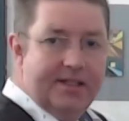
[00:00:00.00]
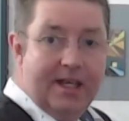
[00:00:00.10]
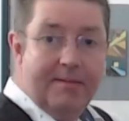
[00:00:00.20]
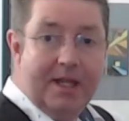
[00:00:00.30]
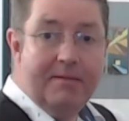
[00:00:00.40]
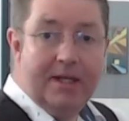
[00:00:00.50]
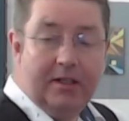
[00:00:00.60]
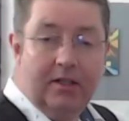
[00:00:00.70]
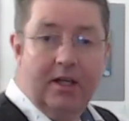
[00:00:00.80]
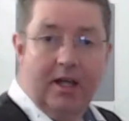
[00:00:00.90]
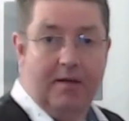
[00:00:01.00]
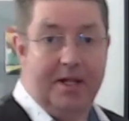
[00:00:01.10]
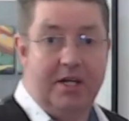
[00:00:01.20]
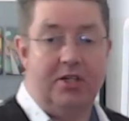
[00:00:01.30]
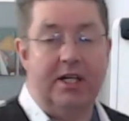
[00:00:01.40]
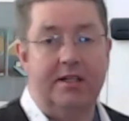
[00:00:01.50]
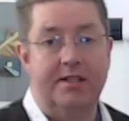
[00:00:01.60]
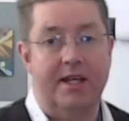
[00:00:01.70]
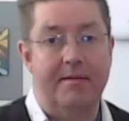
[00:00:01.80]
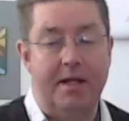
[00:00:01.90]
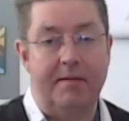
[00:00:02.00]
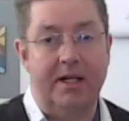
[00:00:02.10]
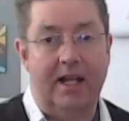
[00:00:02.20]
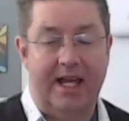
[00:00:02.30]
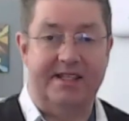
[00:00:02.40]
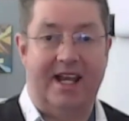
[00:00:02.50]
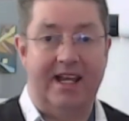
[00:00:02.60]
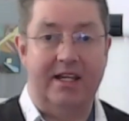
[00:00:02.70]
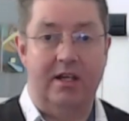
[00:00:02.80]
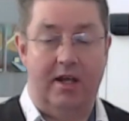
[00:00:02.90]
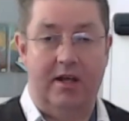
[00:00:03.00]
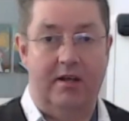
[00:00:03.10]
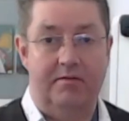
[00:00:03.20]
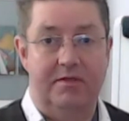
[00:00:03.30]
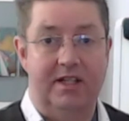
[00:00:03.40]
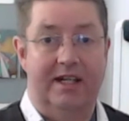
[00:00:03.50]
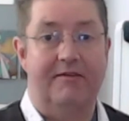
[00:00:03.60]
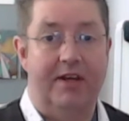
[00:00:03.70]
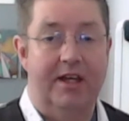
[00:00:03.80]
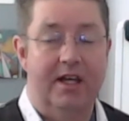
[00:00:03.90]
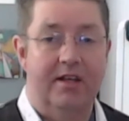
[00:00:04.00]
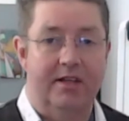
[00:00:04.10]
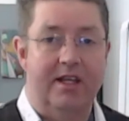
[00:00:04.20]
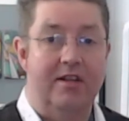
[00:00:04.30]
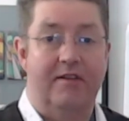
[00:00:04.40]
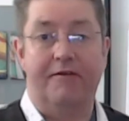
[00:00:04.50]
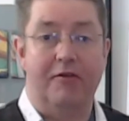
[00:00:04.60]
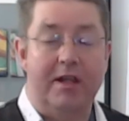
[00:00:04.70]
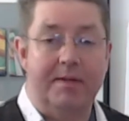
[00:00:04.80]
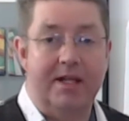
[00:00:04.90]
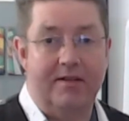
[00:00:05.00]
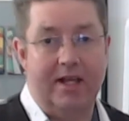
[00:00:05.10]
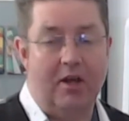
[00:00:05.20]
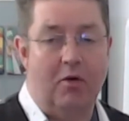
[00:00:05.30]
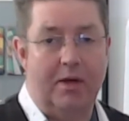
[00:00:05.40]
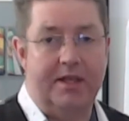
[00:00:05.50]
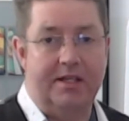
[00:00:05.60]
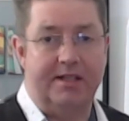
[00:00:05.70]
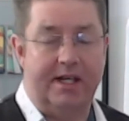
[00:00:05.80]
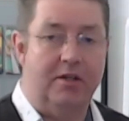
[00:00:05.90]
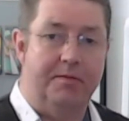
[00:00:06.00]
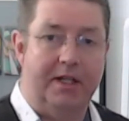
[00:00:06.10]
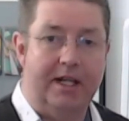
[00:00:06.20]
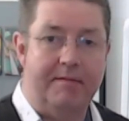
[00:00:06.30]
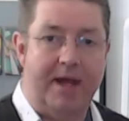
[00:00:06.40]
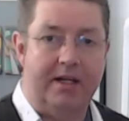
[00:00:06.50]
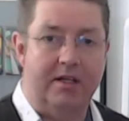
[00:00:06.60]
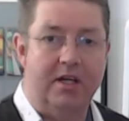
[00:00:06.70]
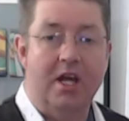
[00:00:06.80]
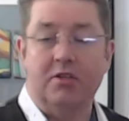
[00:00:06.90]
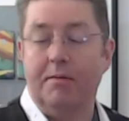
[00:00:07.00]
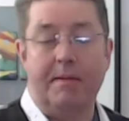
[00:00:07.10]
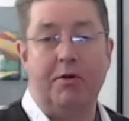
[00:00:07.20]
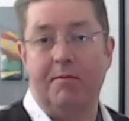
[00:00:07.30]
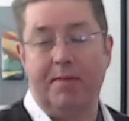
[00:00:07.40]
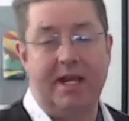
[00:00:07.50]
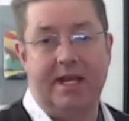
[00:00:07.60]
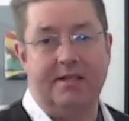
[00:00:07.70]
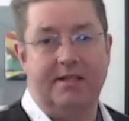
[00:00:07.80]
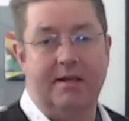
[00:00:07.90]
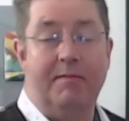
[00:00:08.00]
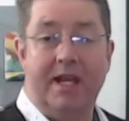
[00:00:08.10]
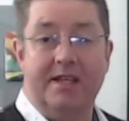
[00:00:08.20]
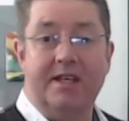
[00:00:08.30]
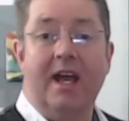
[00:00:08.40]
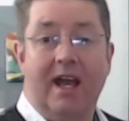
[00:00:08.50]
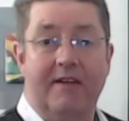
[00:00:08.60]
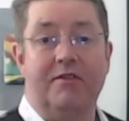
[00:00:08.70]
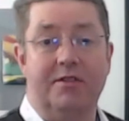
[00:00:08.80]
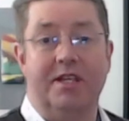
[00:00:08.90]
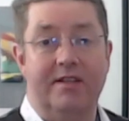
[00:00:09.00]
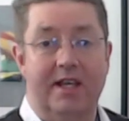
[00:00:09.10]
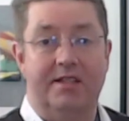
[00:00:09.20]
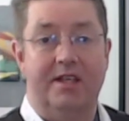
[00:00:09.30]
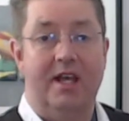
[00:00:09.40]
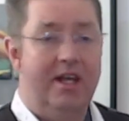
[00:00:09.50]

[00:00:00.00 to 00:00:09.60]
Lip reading: same email, initially in the same email as I deliver the freebie they got when they signed up, the lead magnet. So I might put a PS and say, PS, have you seen this?